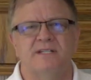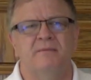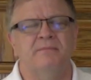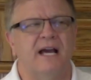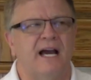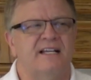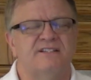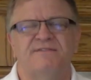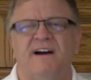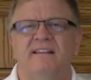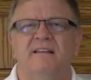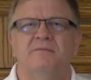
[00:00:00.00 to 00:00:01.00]
some guys
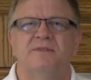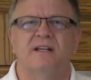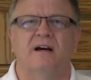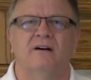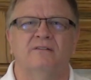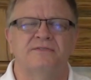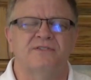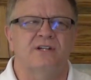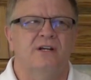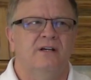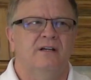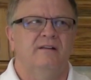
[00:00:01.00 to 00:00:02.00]
find themselves
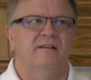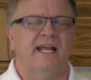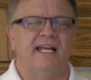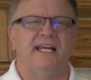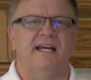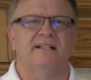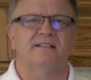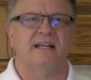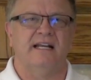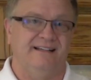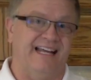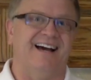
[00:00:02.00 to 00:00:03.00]

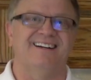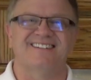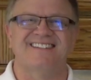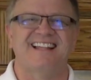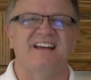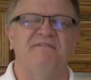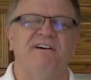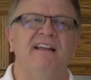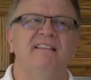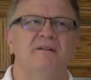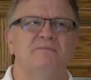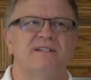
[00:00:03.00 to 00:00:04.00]
and gals
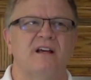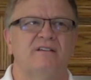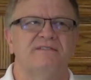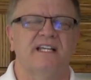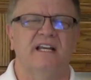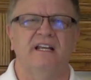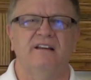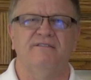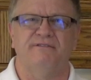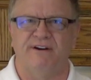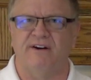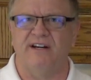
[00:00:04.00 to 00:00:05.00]
find themselves getting
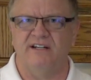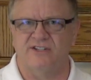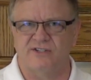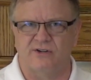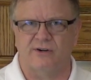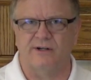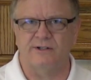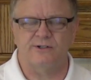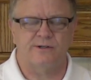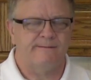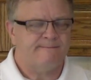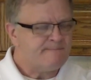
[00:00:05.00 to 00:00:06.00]
very
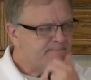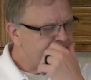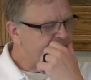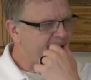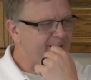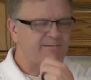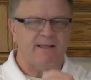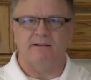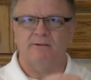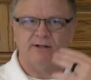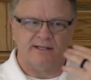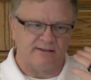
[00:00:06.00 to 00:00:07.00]
discouraged. They
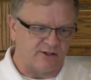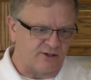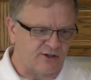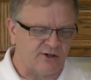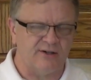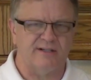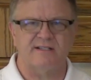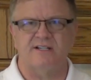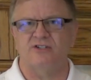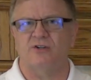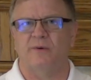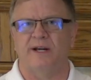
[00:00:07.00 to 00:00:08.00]
look at their current
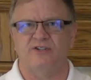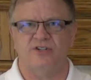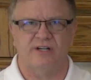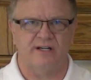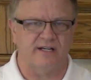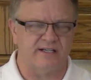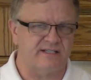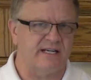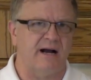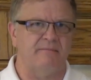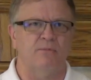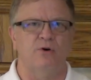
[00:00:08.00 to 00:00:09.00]
situation and it's
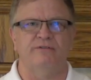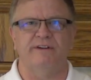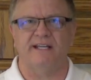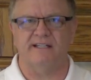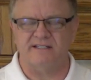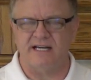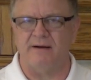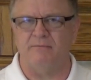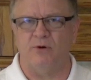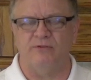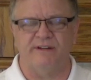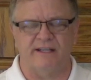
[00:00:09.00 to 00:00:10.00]
not moving, it's not
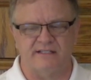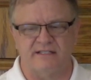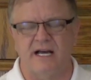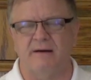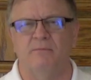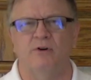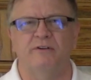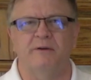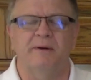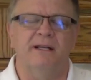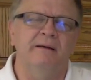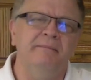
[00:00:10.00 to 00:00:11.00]
moving, it's not moving.
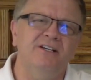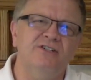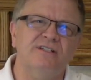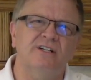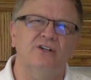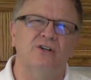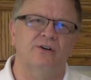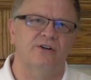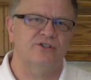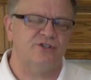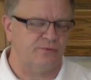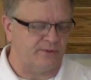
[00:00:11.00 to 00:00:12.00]
But let me just
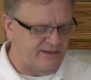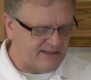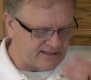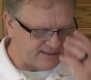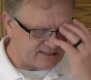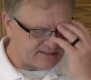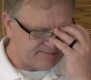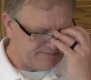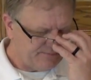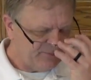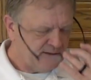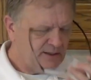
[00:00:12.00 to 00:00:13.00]
encourage you with this,
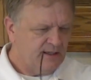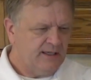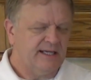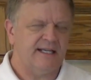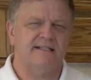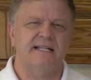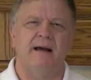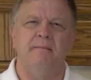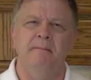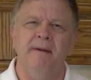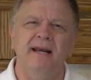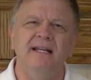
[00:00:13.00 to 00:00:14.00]
is that
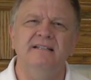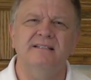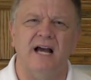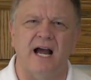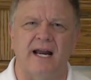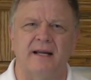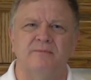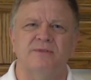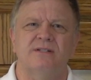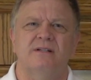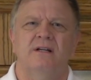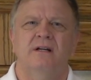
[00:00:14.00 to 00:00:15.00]
many times